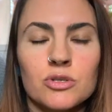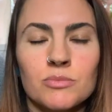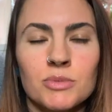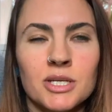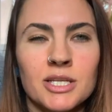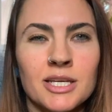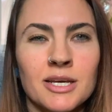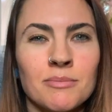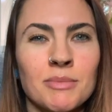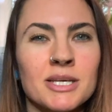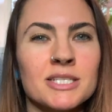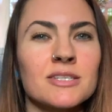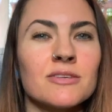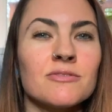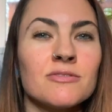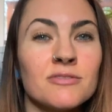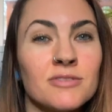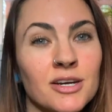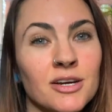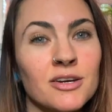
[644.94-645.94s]
media makes it
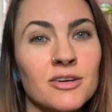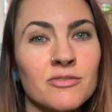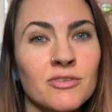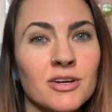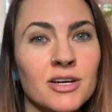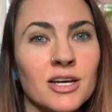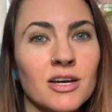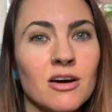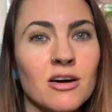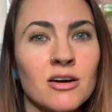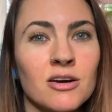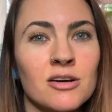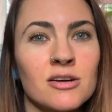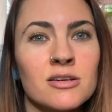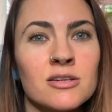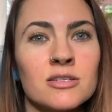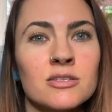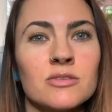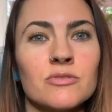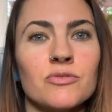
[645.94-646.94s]
very, very
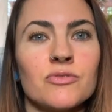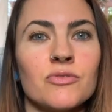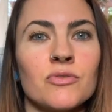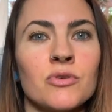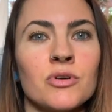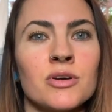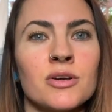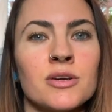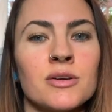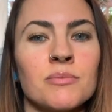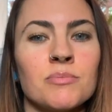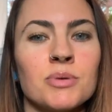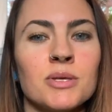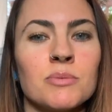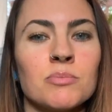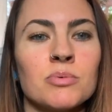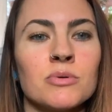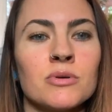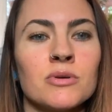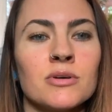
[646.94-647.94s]
hard for
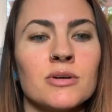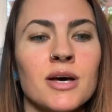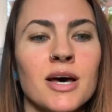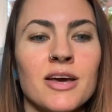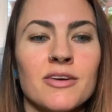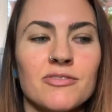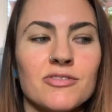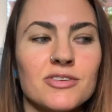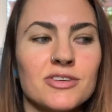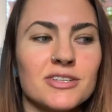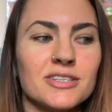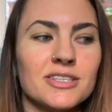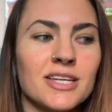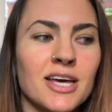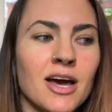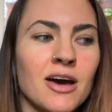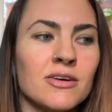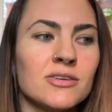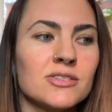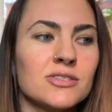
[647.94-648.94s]
people, I feel
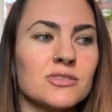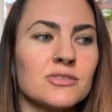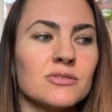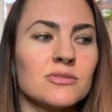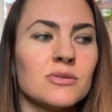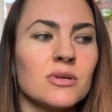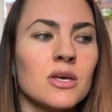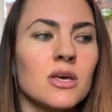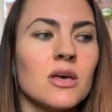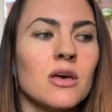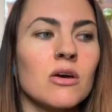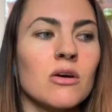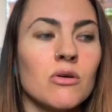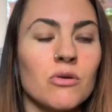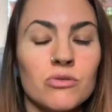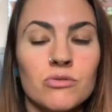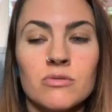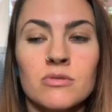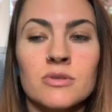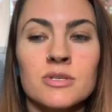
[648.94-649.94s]
now, to go
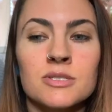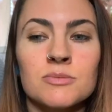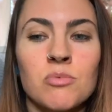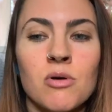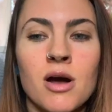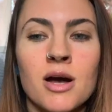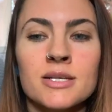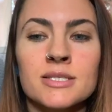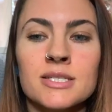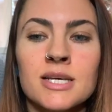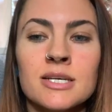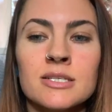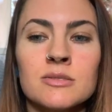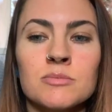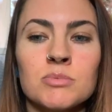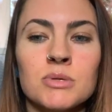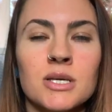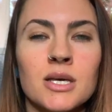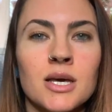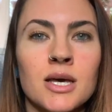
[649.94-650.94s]
through this process,
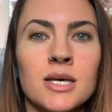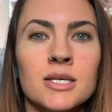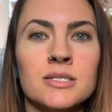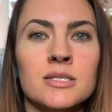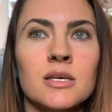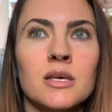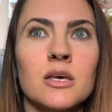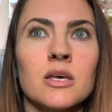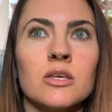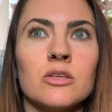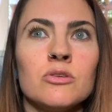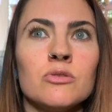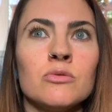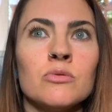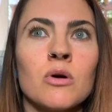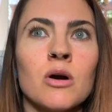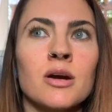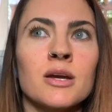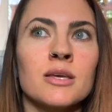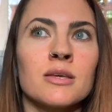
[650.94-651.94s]
because
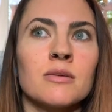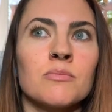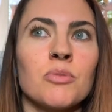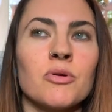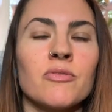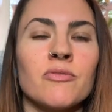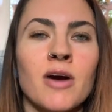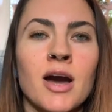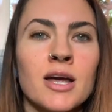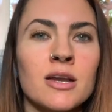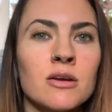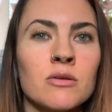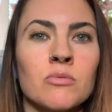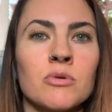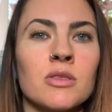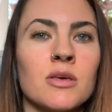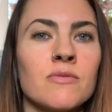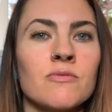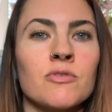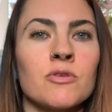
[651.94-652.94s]
you are provided
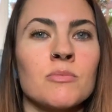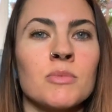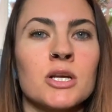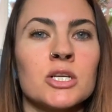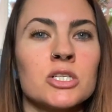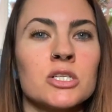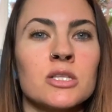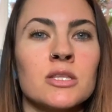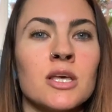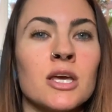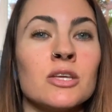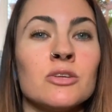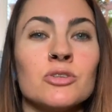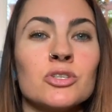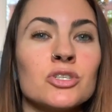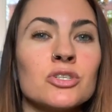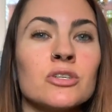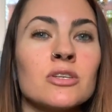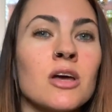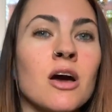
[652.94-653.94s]
with information that you
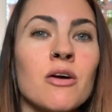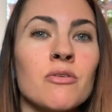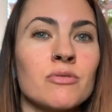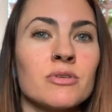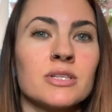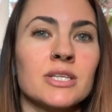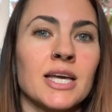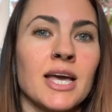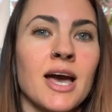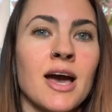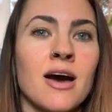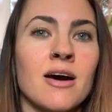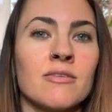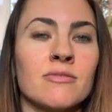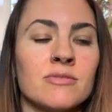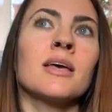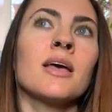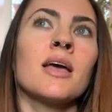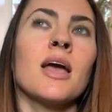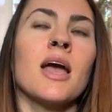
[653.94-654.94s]
should not really have,
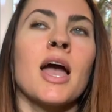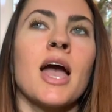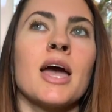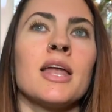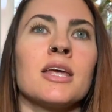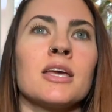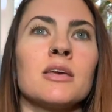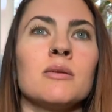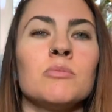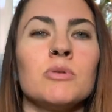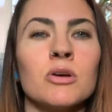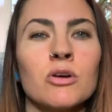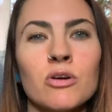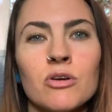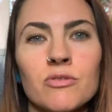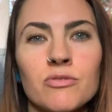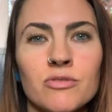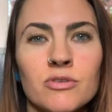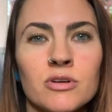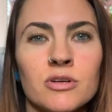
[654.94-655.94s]
and it can be
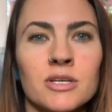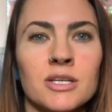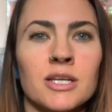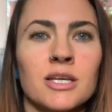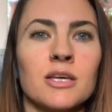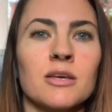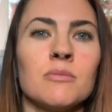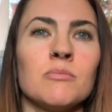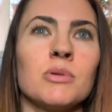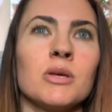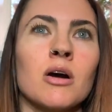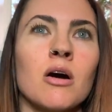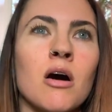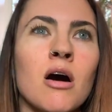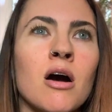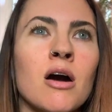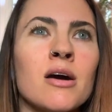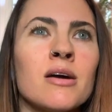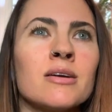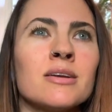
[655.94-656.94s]
hurtful and it can be
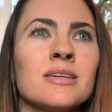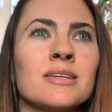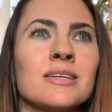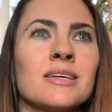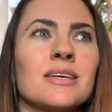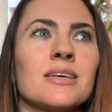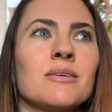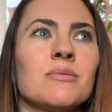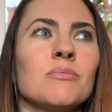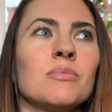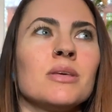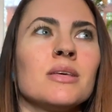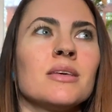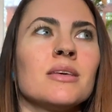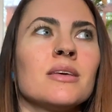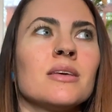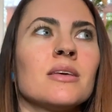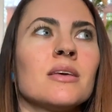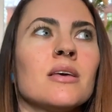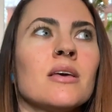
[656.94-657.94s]
hard and it can
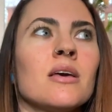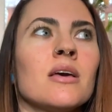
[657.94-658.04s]
be,